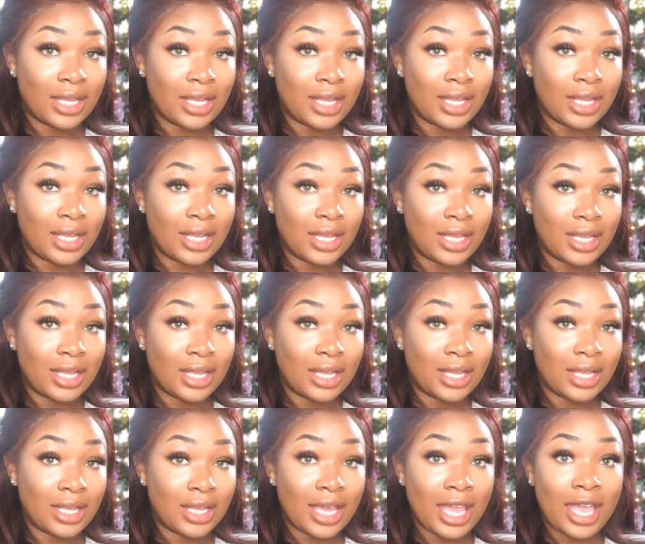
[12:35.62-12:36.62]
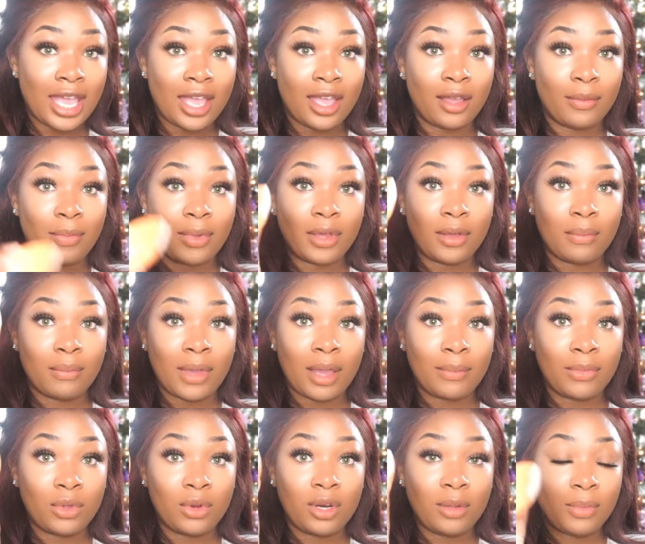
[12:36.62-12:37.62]
And I just dab my
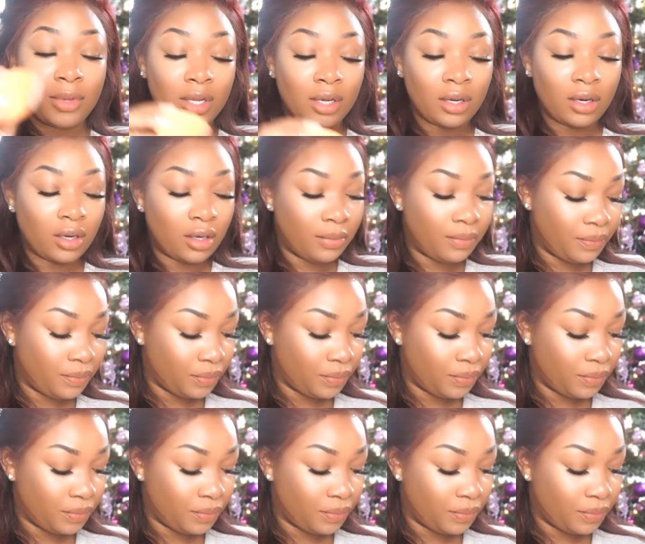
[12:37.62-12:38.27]
beauty blender